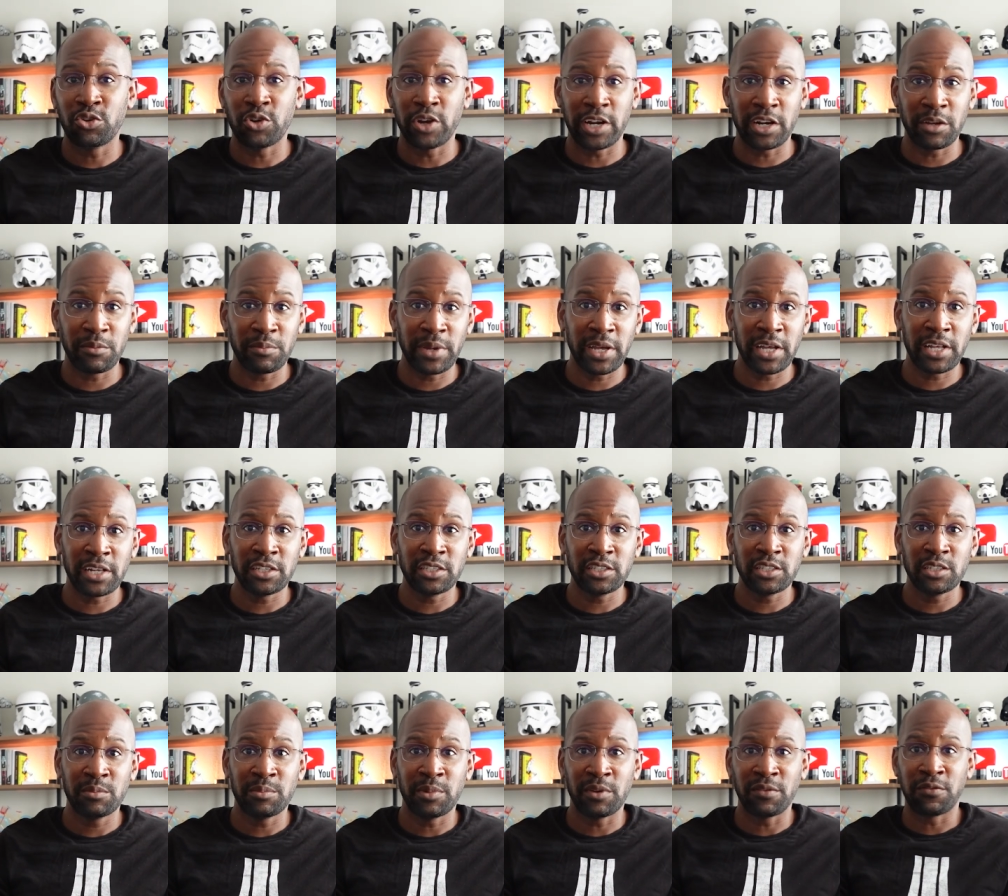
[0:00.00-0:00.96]
credit
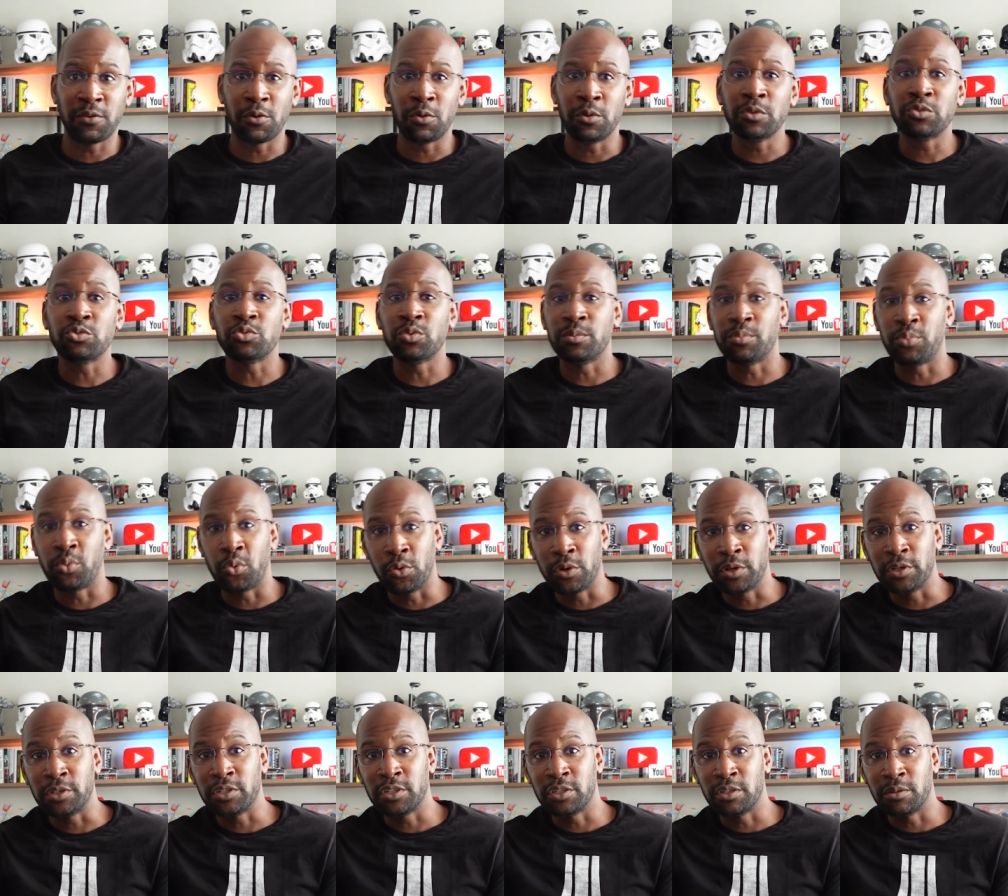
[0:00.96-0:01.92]
balance before it's
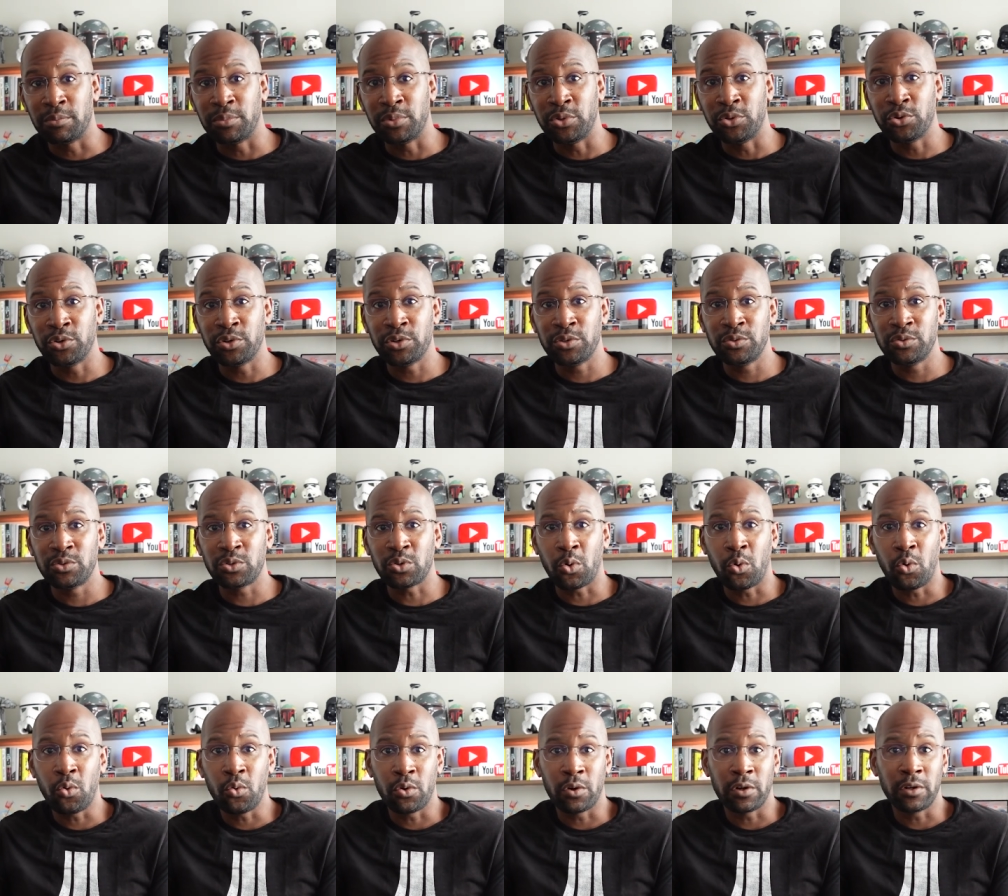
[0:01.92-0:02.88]
reported to the bureaus
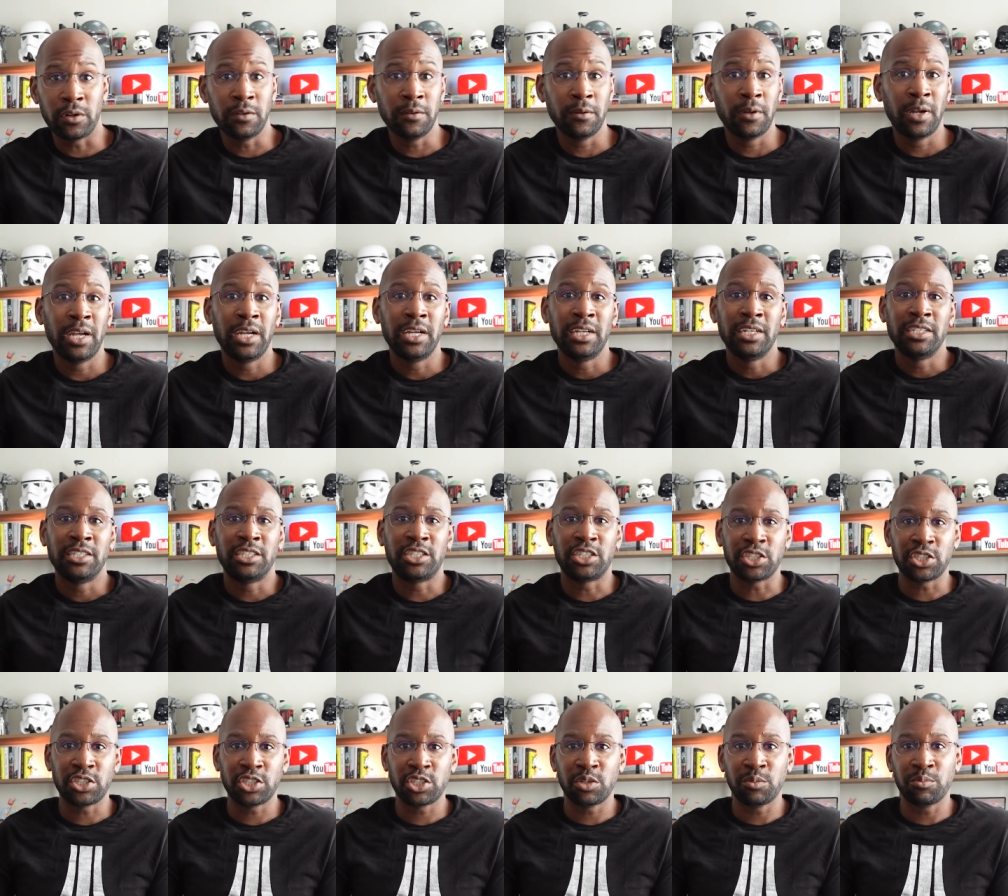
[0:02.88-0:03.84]
or
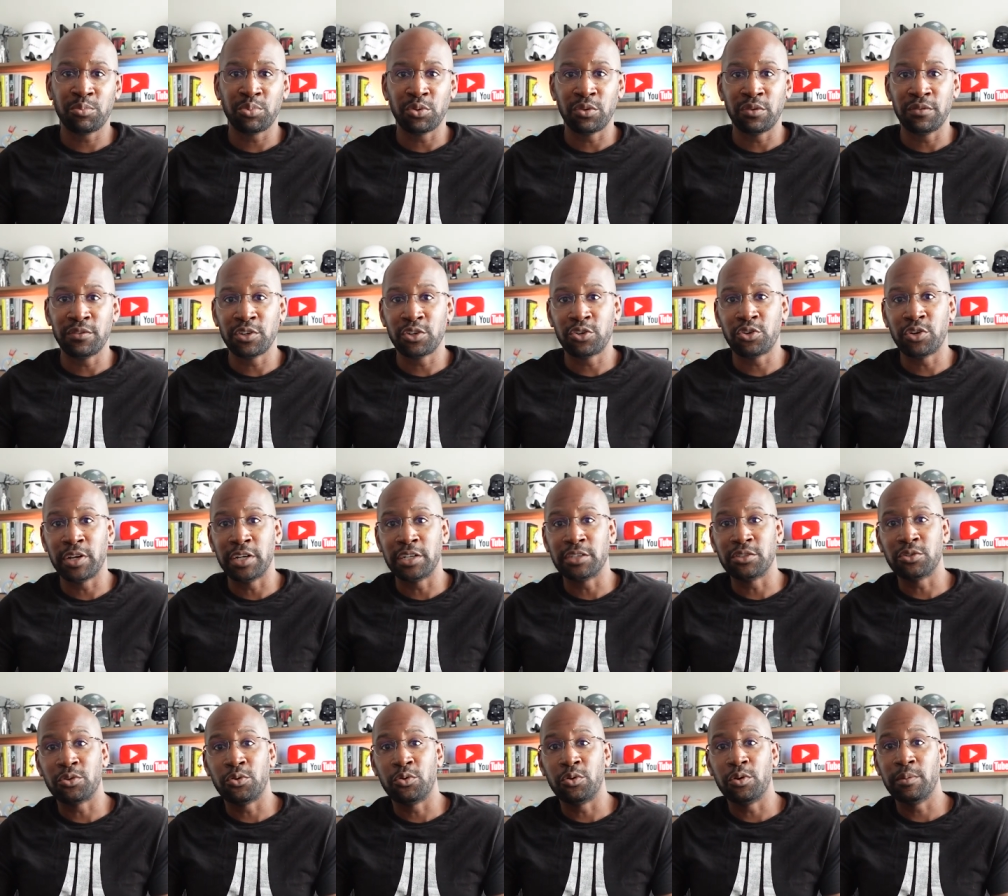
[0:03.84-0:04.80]
just improve your credit
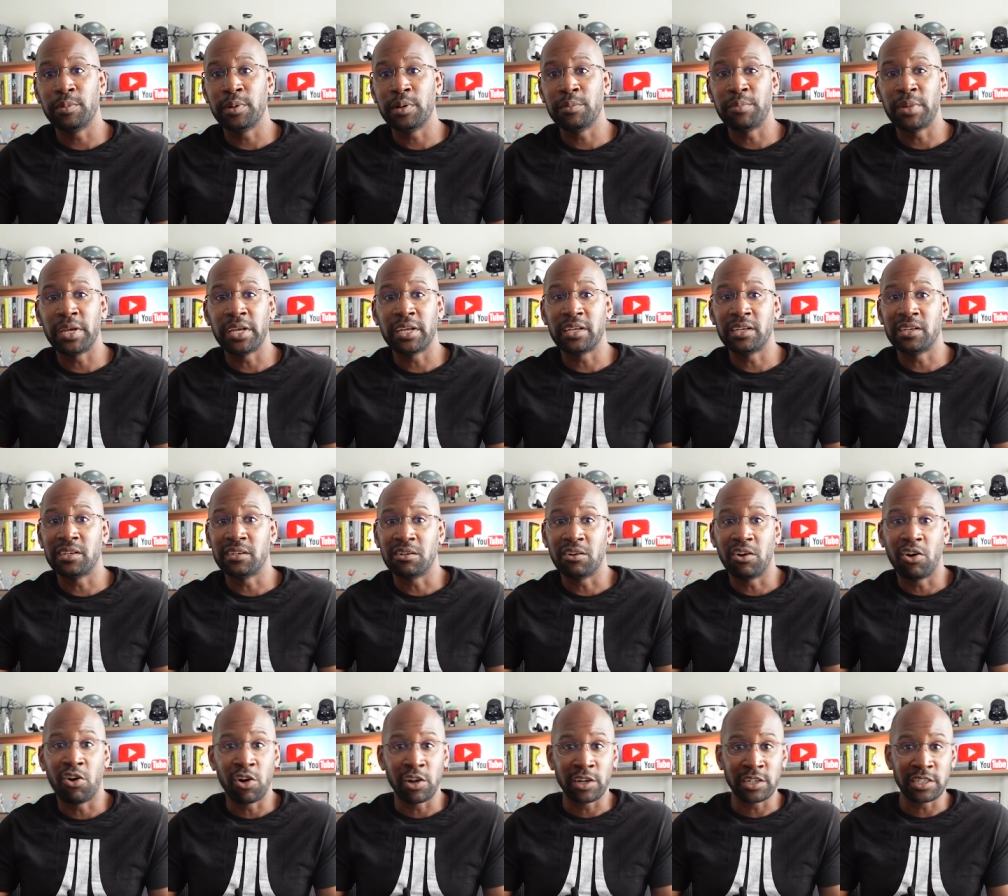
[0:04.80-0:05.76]
score by making
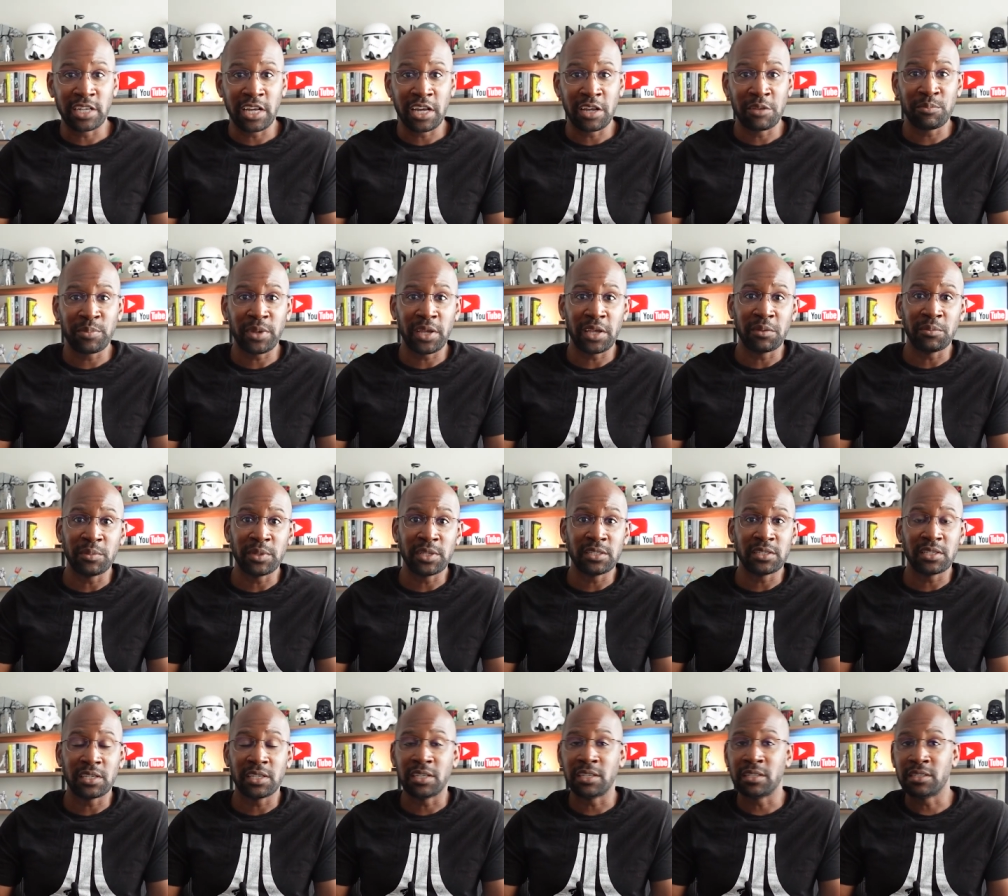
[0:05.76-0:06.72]
on-time
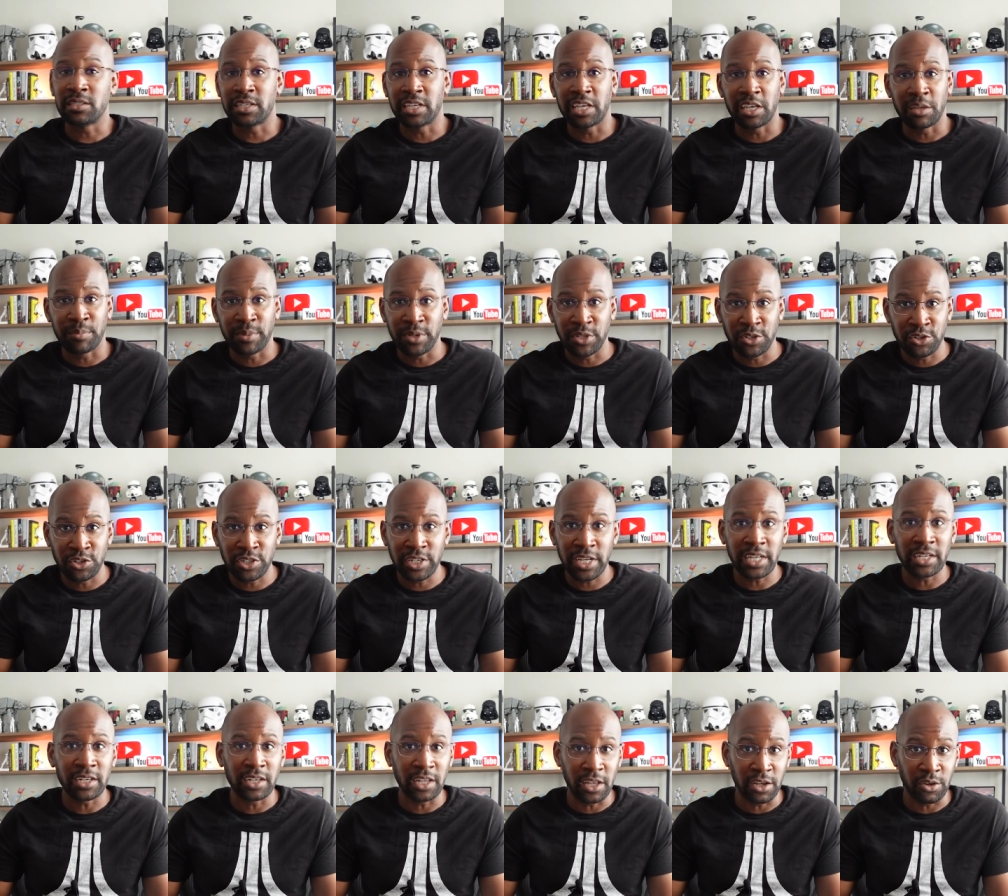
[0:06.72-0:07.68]
payments and keeping your
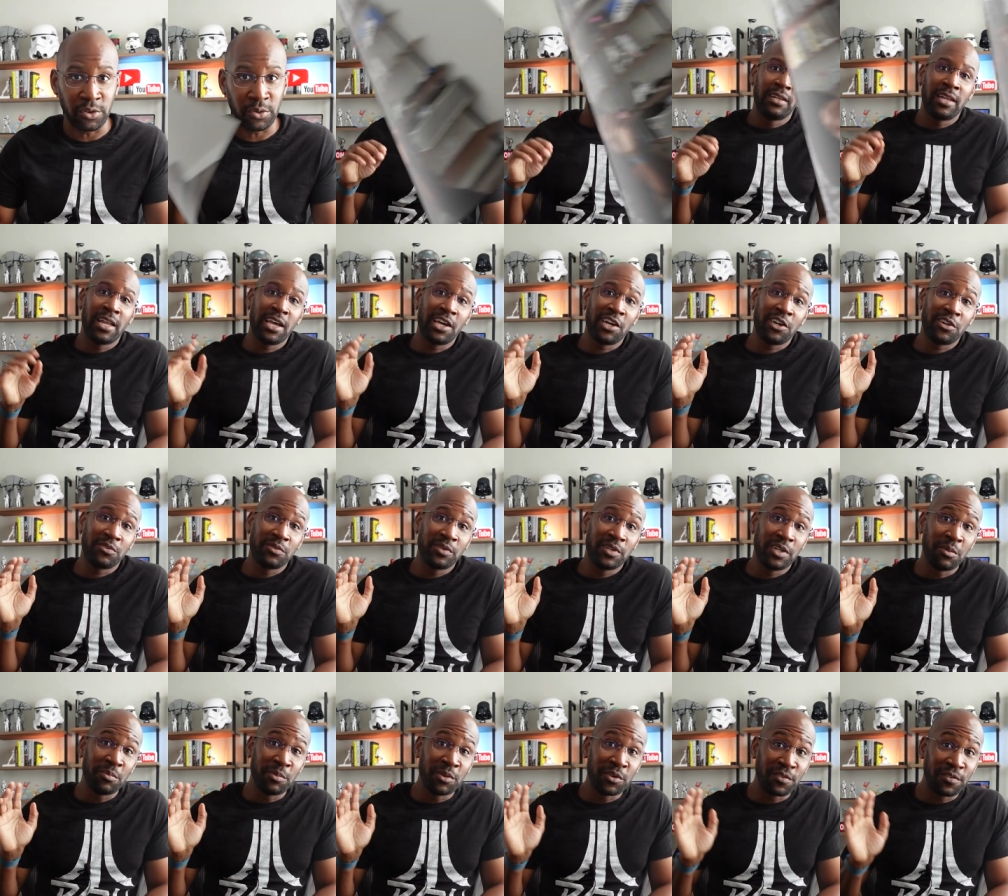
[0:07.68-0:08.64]
debt low. Now,
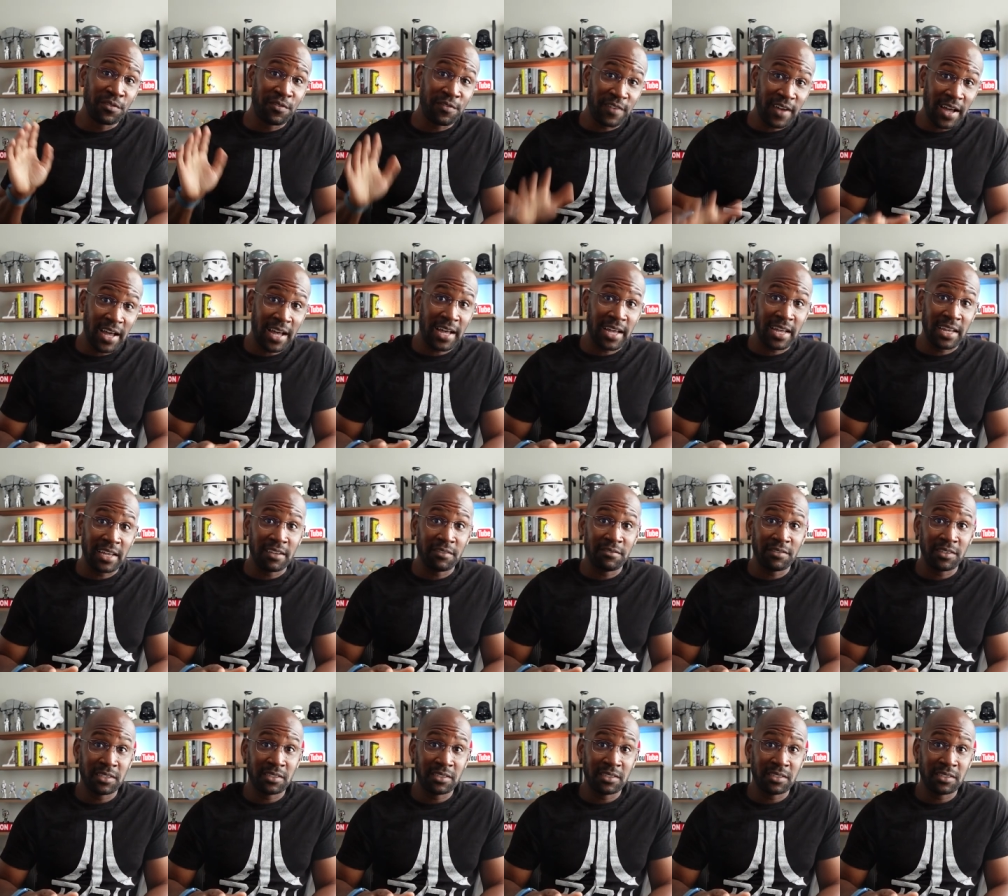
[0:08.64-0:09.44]
number five